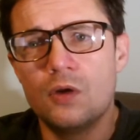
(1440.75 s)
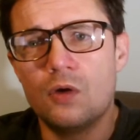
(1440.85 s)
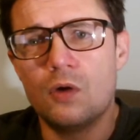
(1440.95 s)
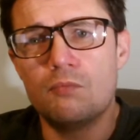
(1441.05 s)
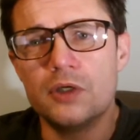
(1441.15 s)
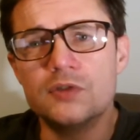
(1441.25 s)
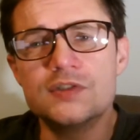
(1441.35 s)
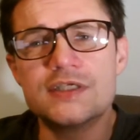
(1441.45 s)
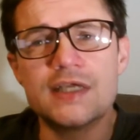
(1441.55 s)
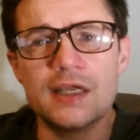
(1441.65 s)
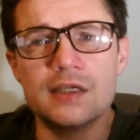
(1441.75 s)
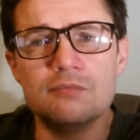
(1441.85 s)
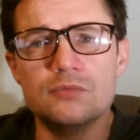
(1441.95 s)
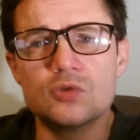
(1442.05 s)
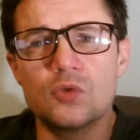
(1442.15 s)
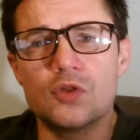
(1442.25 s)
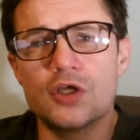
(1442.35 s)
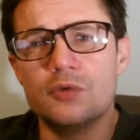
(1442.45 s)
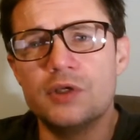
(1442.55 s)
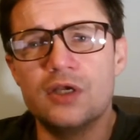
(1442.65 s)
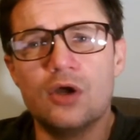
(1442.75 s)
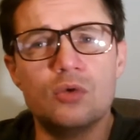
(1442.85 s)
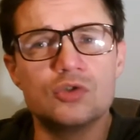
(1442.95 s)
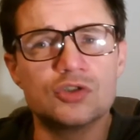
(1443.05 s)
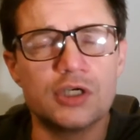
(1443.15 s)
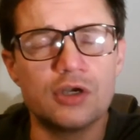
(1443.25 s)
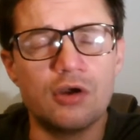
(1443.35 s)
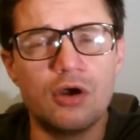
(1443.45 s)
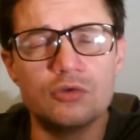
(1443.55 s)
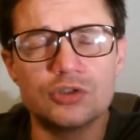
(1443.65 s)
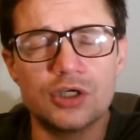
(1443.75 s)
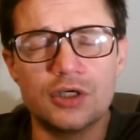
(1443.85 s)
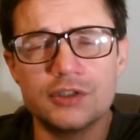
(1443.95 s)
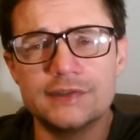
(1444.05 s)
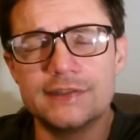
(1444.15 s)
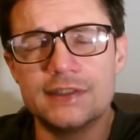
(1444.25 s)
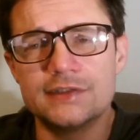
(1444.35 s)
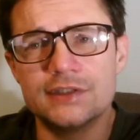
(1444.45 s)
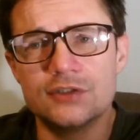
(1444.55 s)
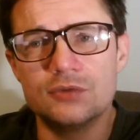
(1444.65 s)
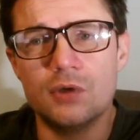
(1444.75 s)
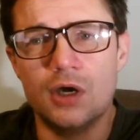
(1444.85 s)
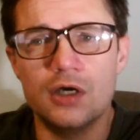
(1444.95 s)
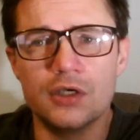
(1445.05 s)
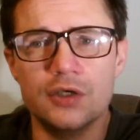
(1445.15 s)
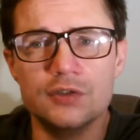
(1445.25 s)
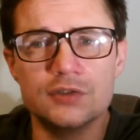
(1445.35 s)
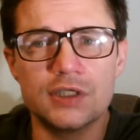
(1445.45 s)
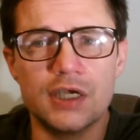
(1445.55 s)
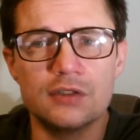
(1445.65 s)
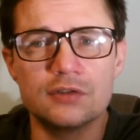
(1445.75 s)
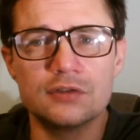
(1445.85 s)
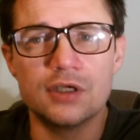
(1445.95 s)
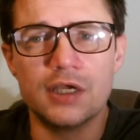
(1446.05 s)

on most games, although in ultra and ultra high settings you are going to get